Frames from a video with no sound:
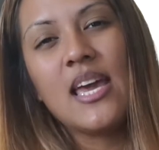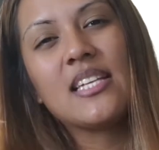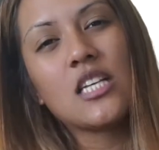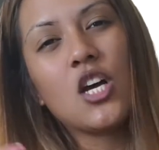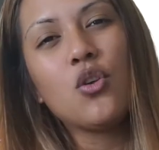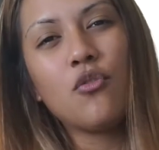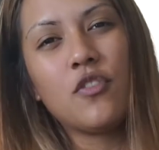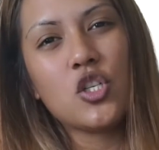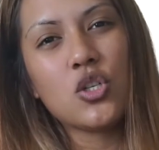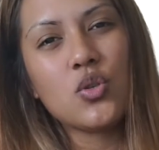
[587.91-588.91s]
it's
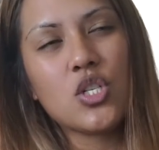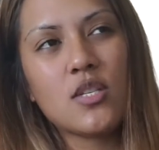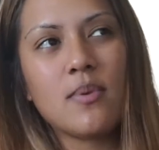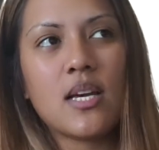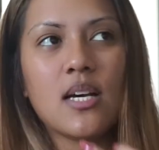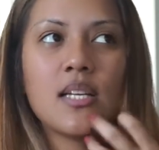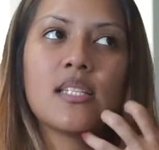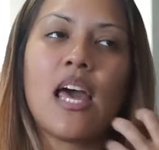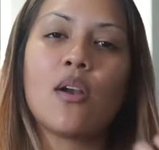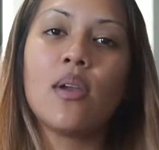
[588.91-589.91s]
unofficial just
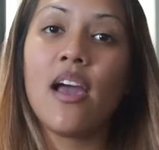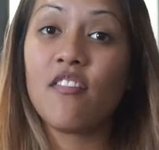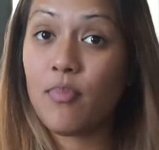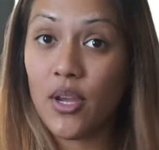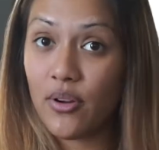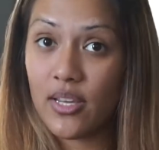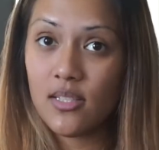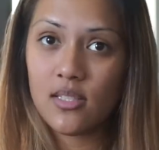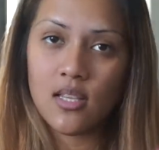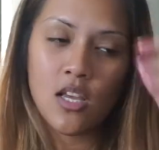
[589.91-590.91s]
because I don't have periods